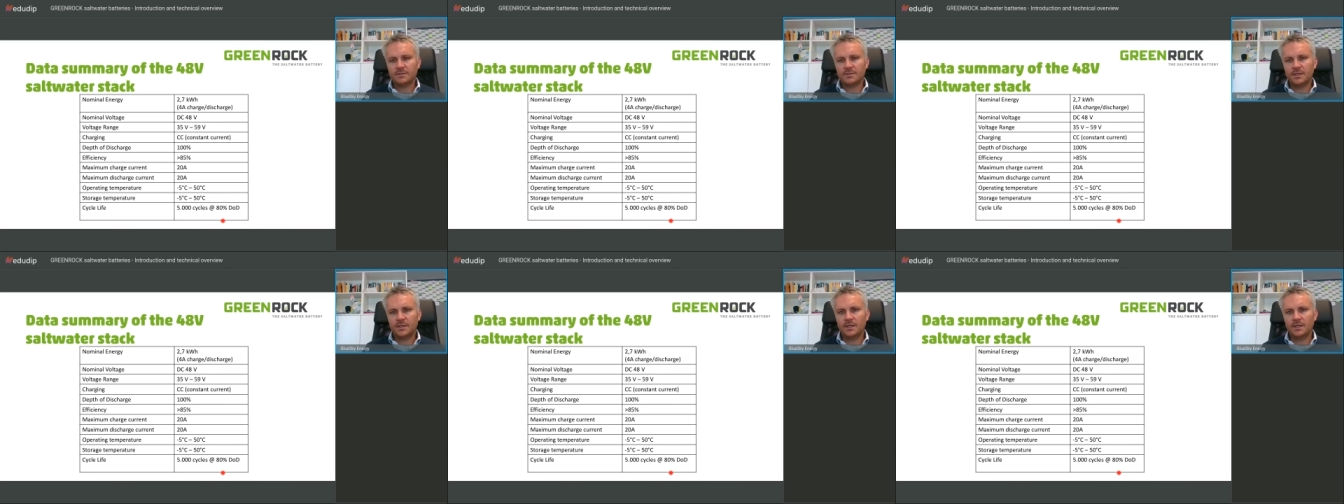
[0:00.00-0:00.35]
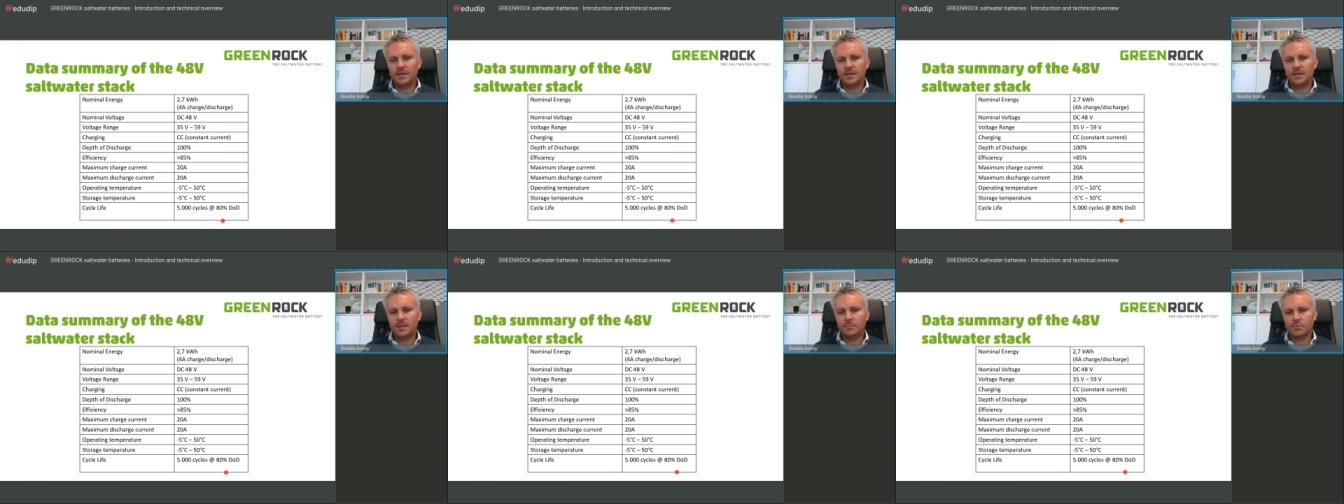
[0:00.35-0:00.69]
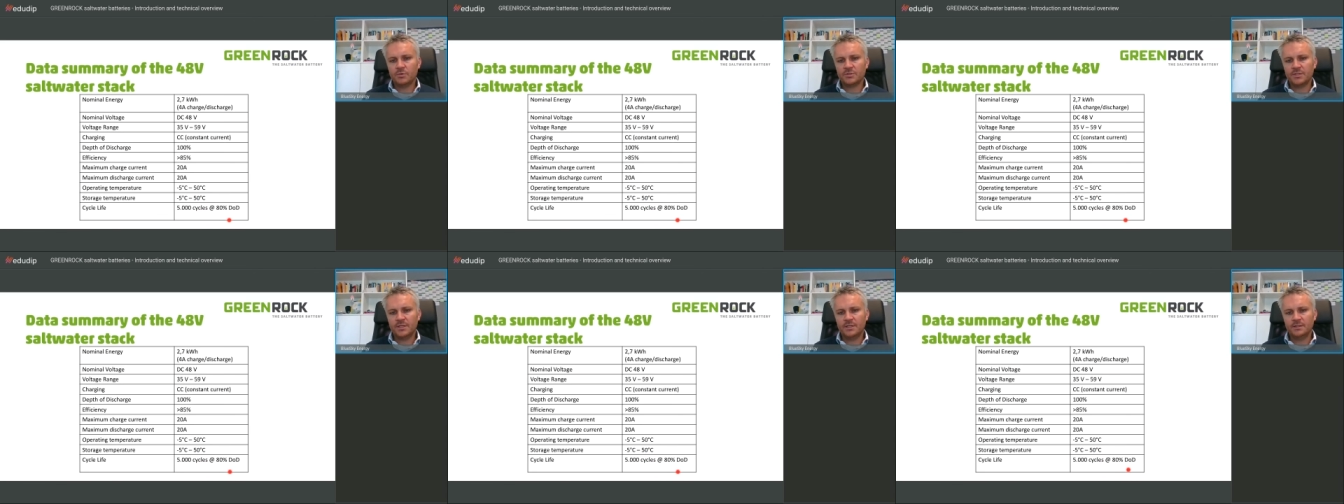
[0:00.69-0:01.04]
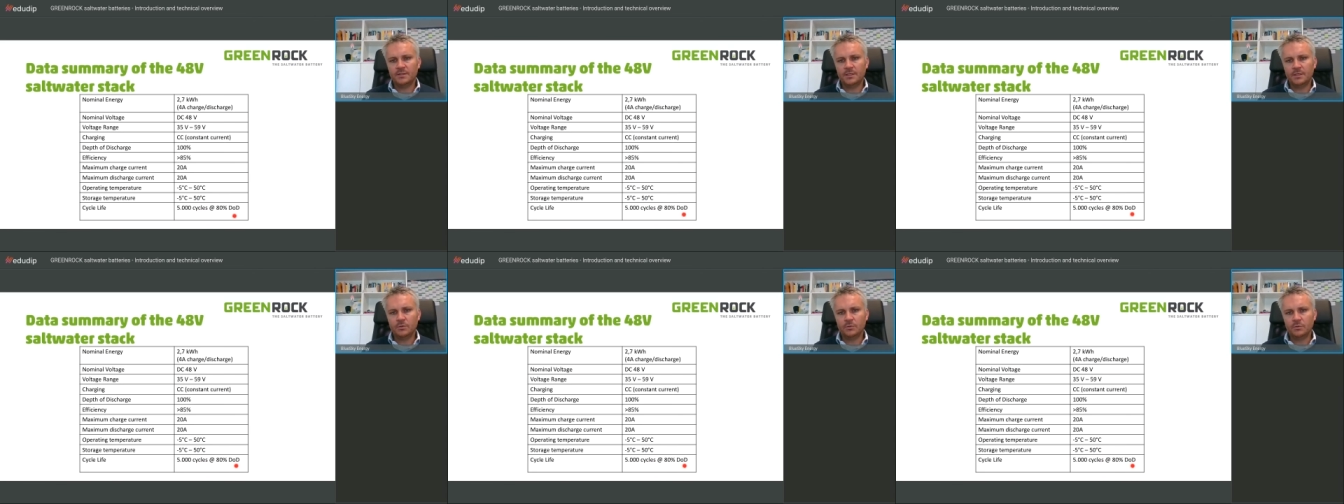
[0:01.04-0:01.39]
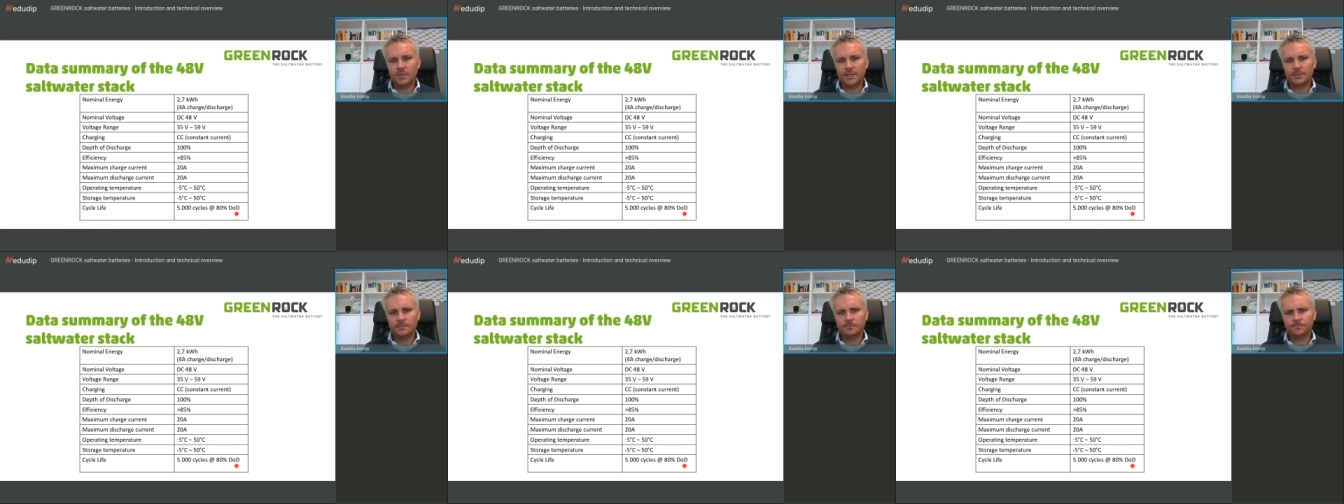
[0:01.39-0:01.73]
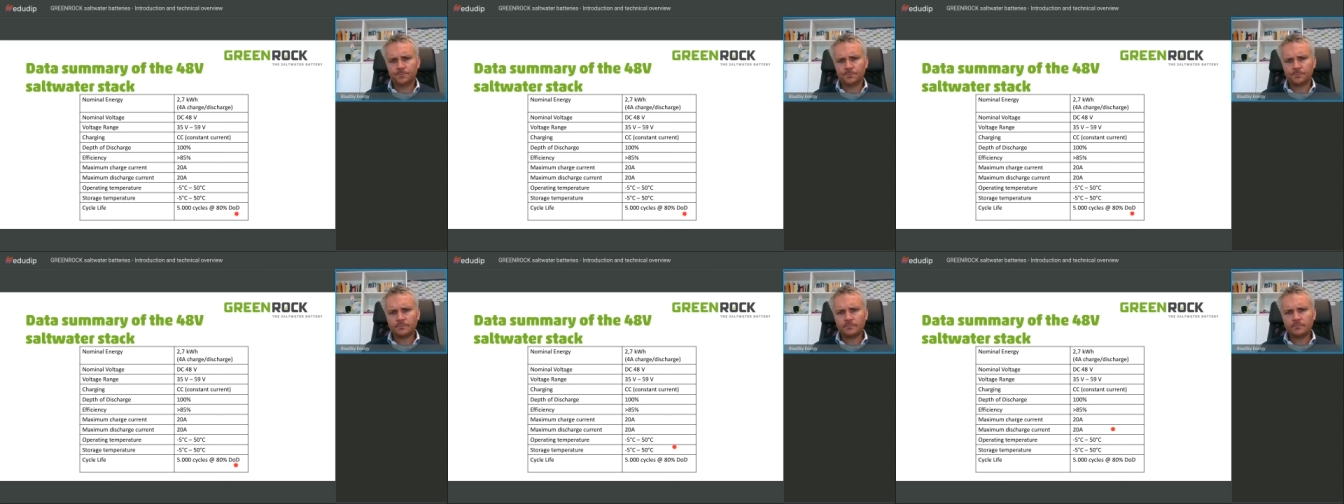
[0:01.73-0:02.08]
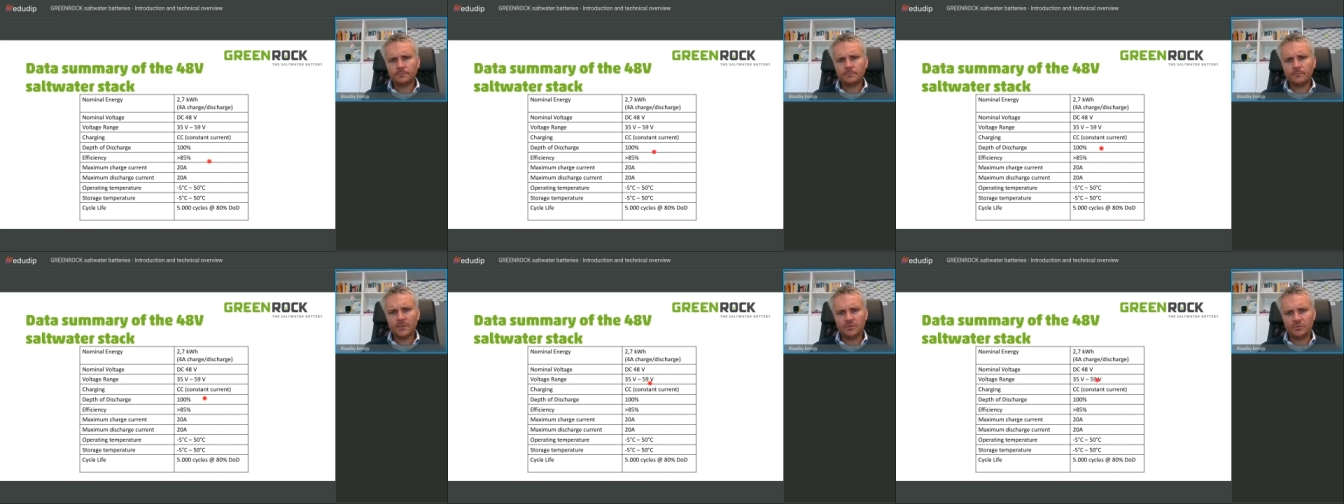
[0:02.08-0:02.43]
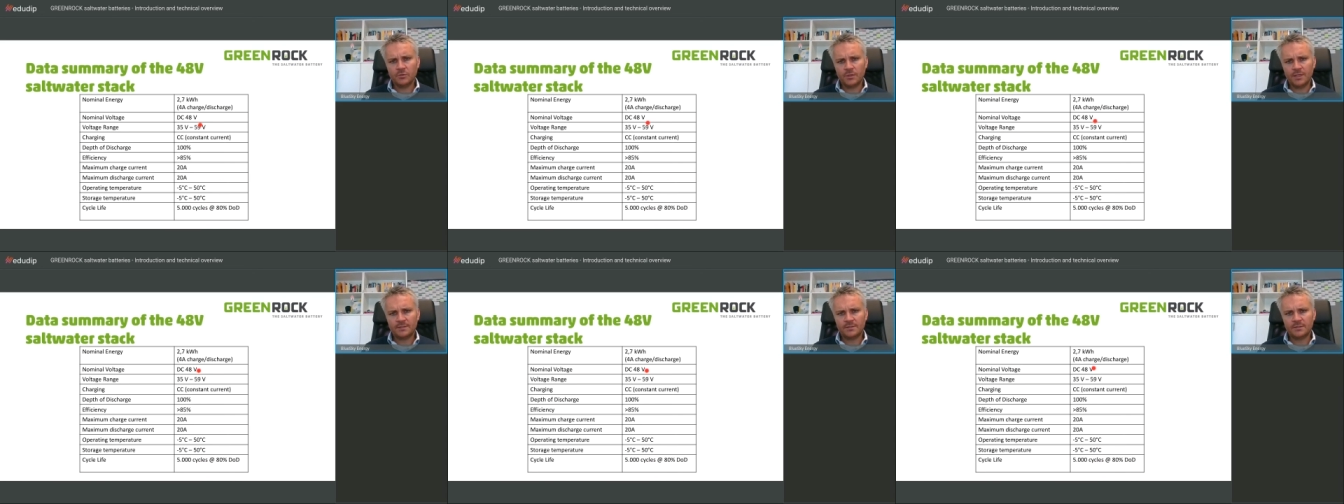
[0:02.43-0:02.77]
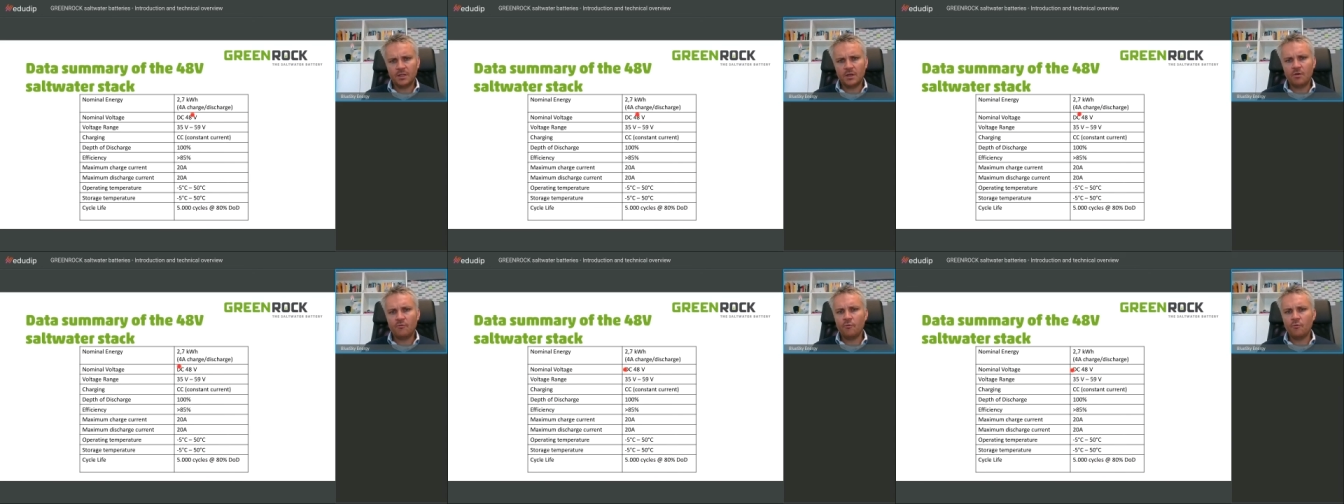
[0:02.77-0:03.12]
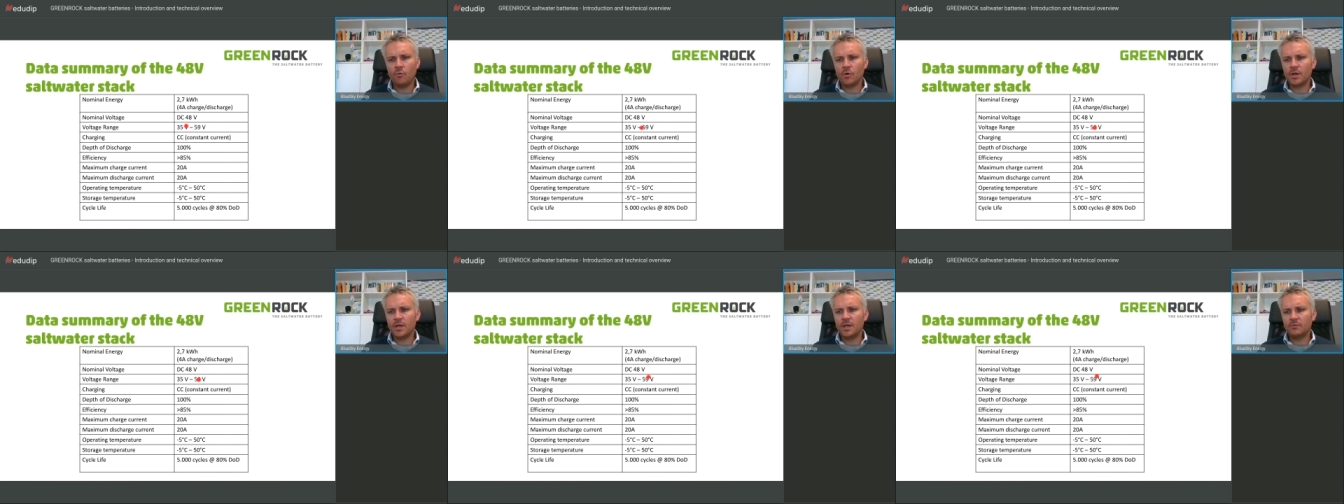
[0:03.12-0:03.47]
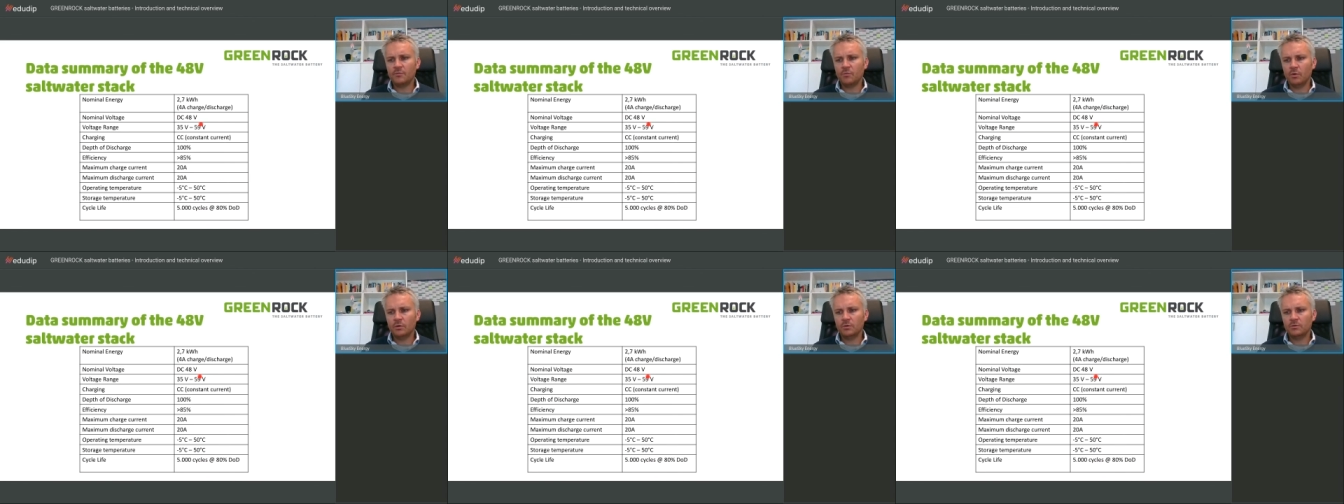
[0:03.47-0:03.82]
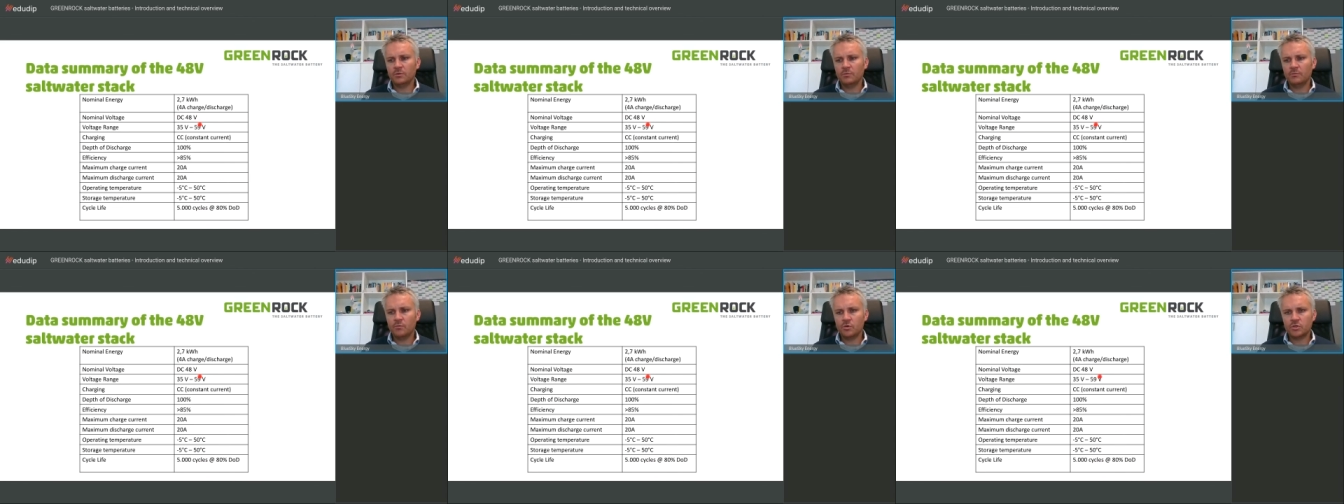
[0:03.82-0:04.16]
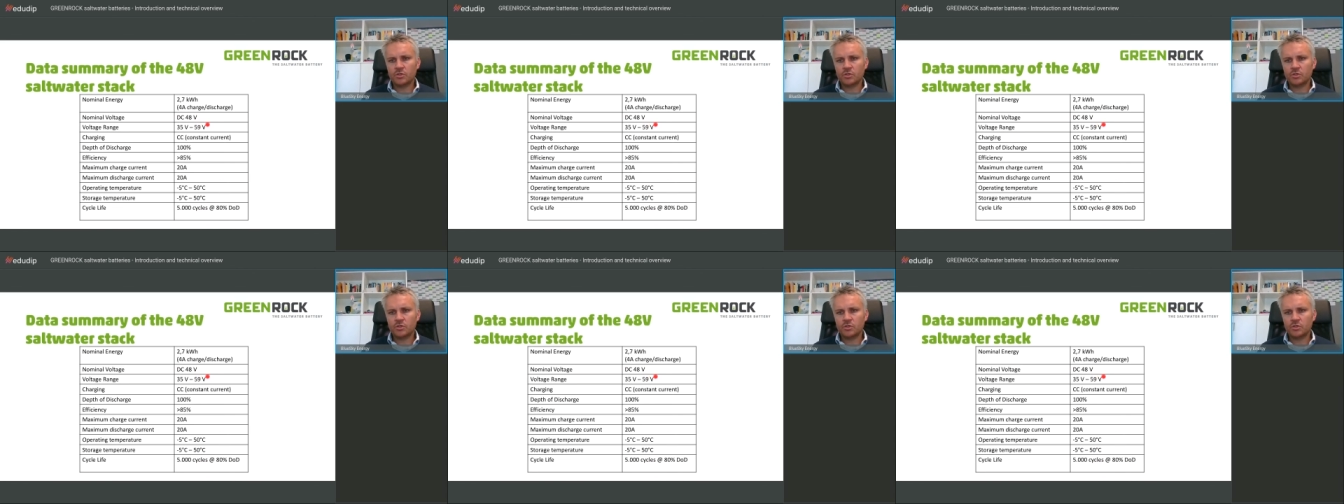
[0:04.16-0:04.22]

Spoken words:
So that's the 48 volt version. And we have